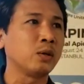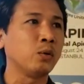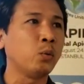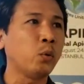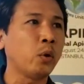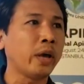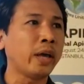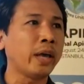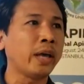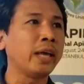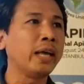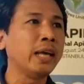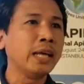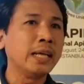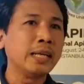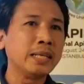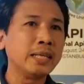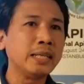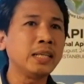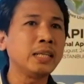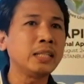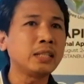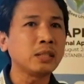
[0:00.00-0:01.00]
where
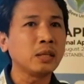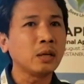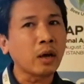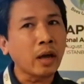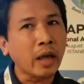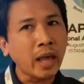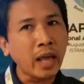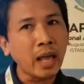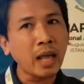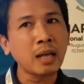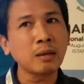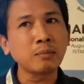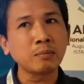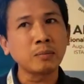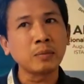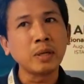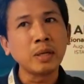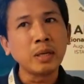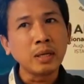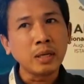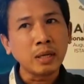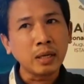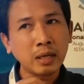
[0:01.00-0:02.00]
this helps
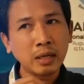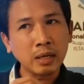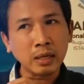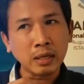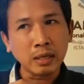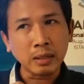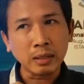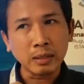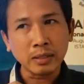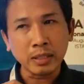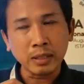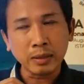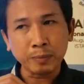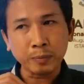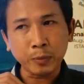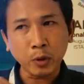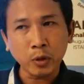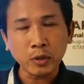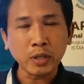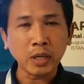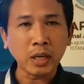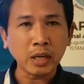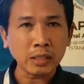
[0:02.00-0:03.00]
the
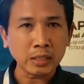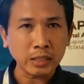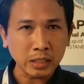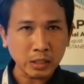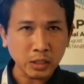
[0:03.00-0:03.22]
product